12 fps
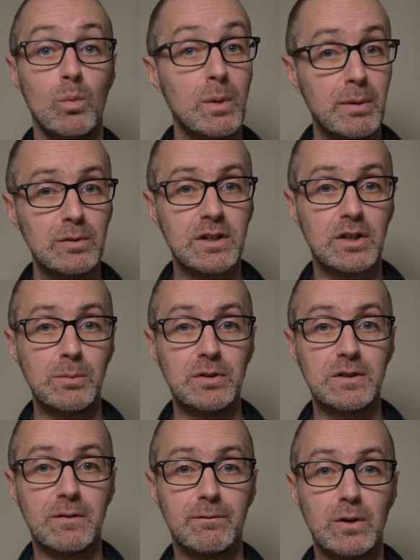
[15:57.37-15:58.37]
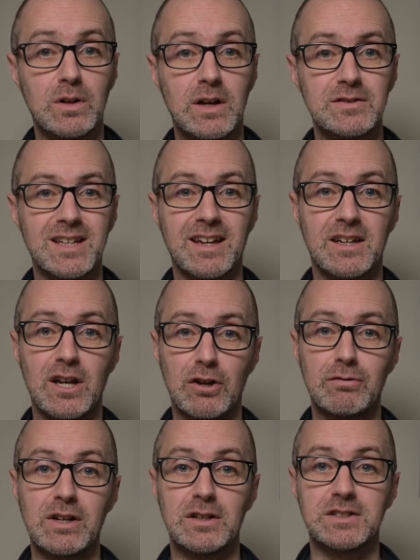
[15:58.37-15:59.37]
We're building a community of food loves and
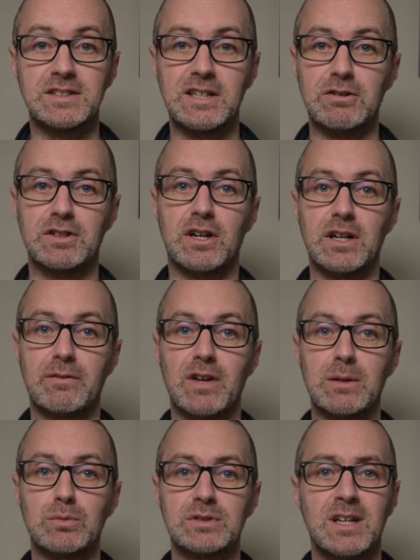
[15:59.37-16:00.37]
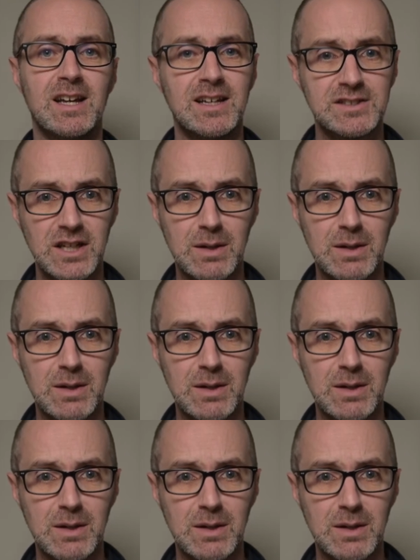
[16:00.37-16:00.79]
culinary artists here at Dining Fables, so